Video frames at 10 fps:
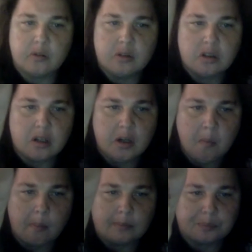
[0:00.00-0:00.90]

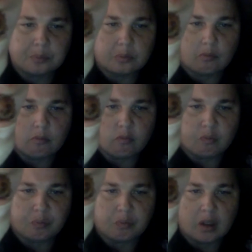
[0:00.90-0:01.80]
See,
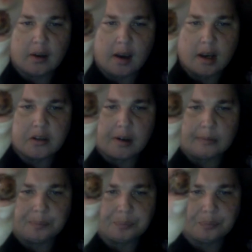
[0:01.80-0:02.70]
it had
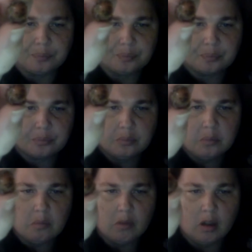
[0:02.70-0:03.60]
um,
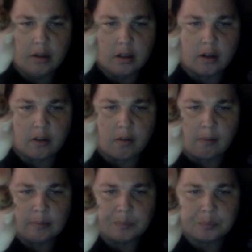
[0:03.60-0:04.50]
like a
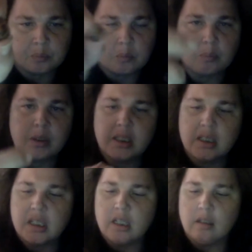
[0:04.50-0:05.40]

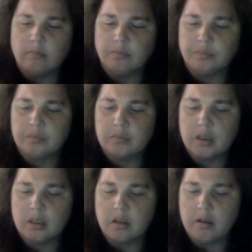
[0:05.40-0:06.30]
biscuity
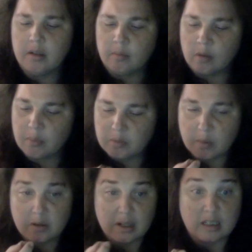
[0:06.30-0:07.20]
inside. I
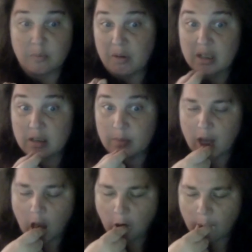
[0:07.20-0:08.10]
suppose that's the pretzel bit.